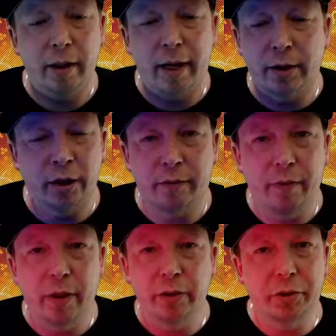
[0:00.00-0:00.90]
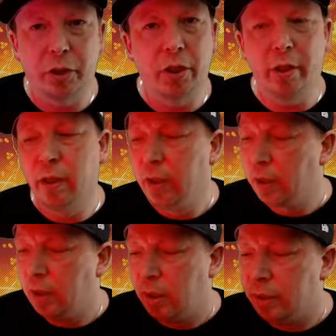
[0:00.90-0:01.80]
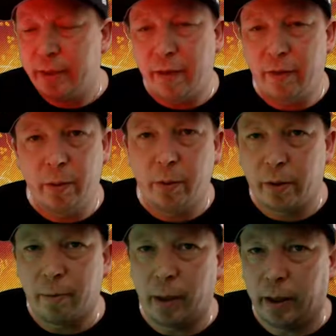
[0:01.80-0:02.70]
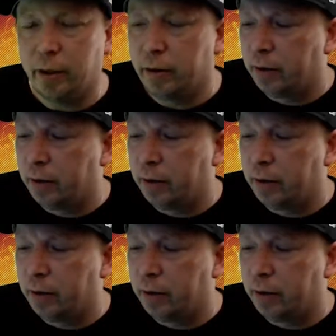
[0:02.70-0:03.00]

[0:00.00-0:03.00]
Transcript: It just feels good. Definitely worth the money.